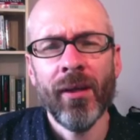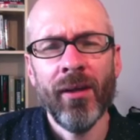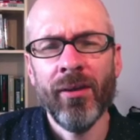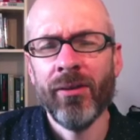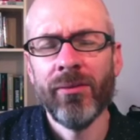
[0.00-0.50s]

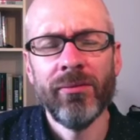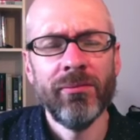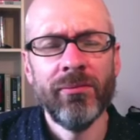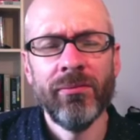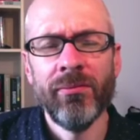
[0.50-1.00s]
Oh,
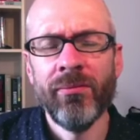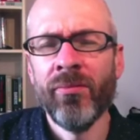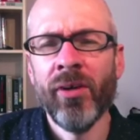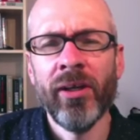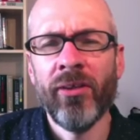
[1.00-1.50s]

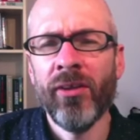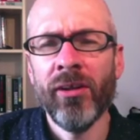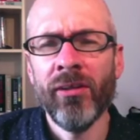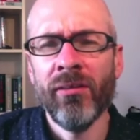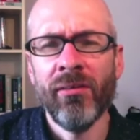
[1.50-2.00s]
what,
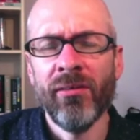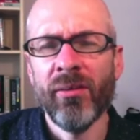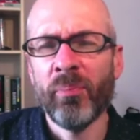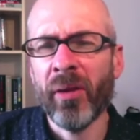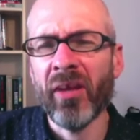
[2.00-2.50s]
the
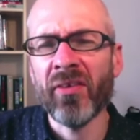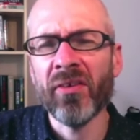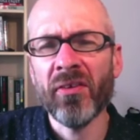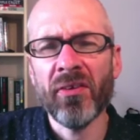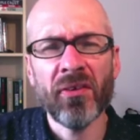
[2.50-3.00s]

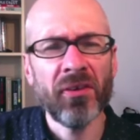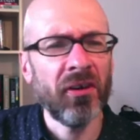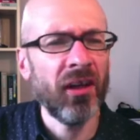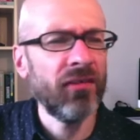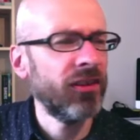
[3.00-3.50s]
peasants are
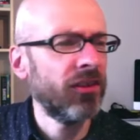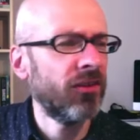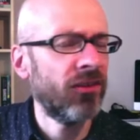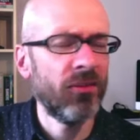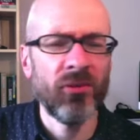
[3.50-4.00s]

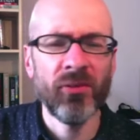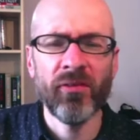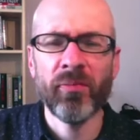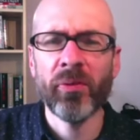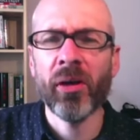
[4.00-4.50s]
having some
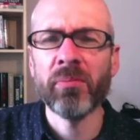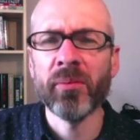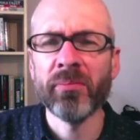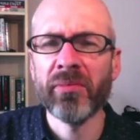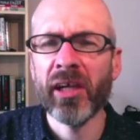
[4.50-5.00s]
sort of
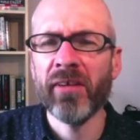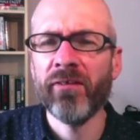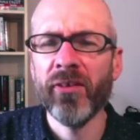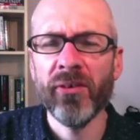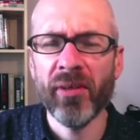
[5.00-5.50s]
problem getting
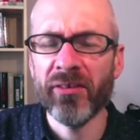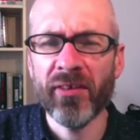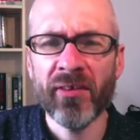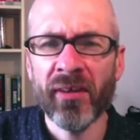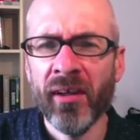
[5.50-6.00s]
food? Well,
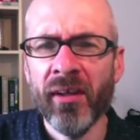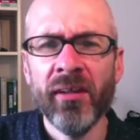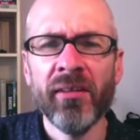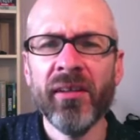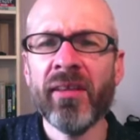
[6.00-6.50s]
just
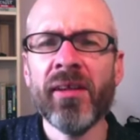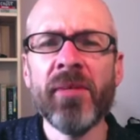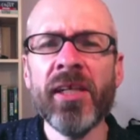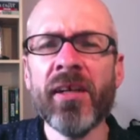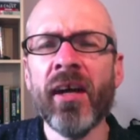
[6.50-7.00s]
let
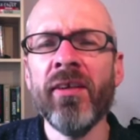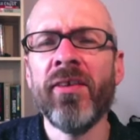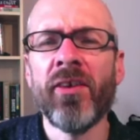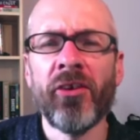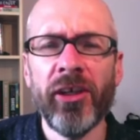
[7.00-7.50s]
them eat
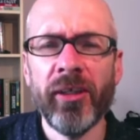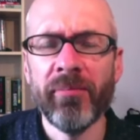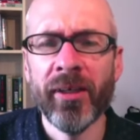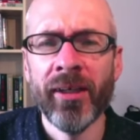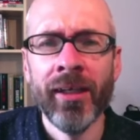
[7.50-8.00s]
ice
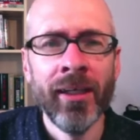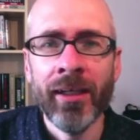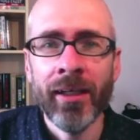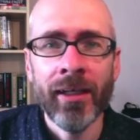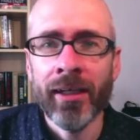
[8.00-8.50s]
cream.
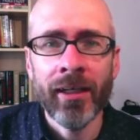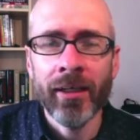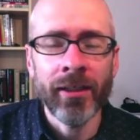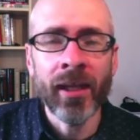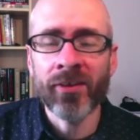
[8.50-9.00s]

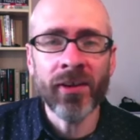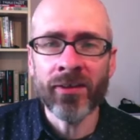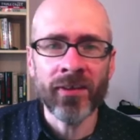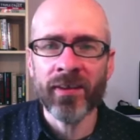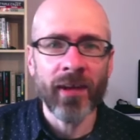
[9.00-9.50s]
Yes,
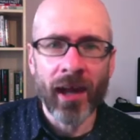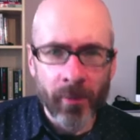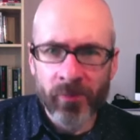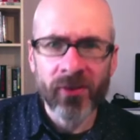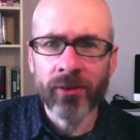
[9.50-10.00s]
it's
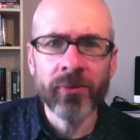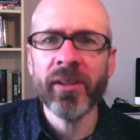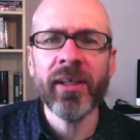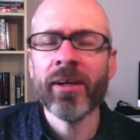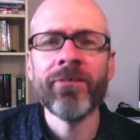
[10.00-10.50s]

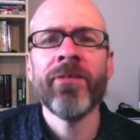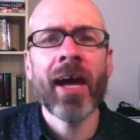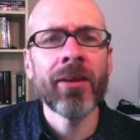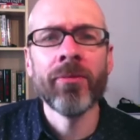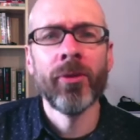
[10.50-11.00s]
absolutely
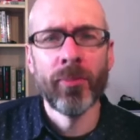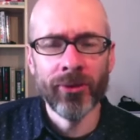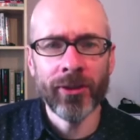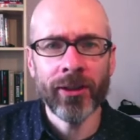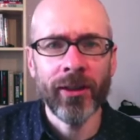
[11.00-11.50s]

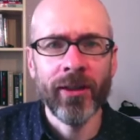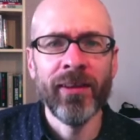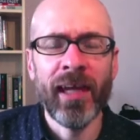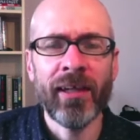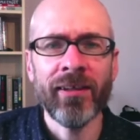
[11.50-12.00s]
unfathomable
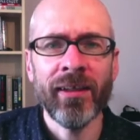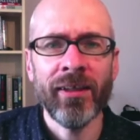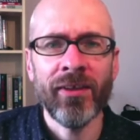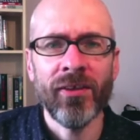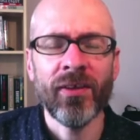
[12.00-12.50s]
that
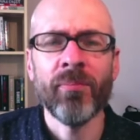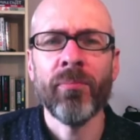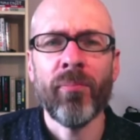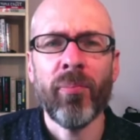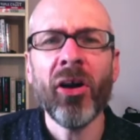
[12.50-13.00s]

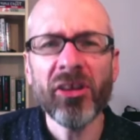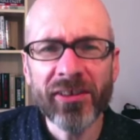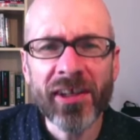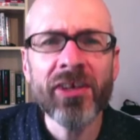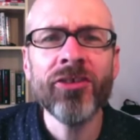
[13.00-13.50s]
some
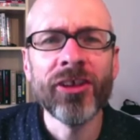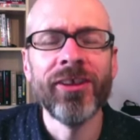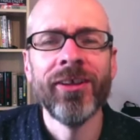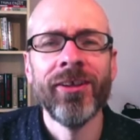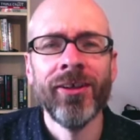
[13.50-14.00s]

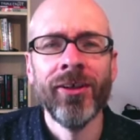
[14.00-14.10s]
politician